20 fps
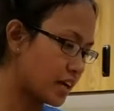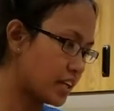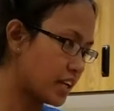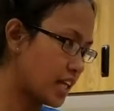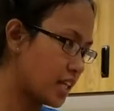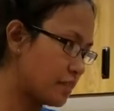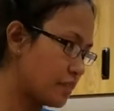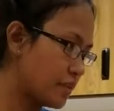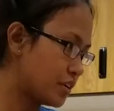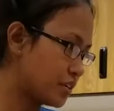and
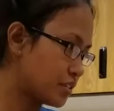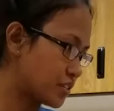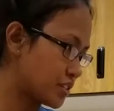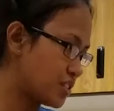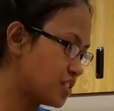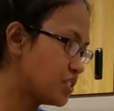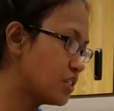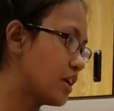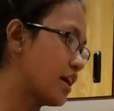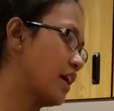I'll
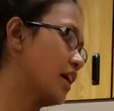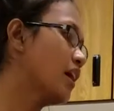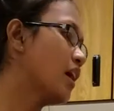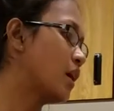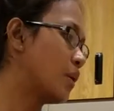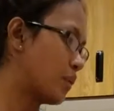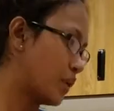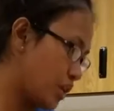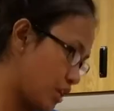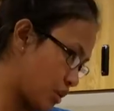nurse today.
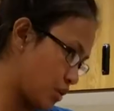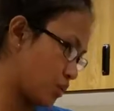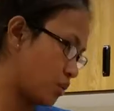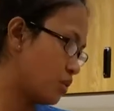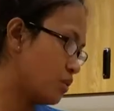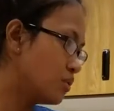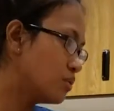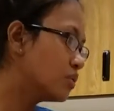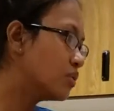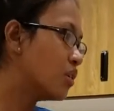How are
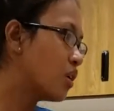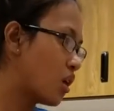you?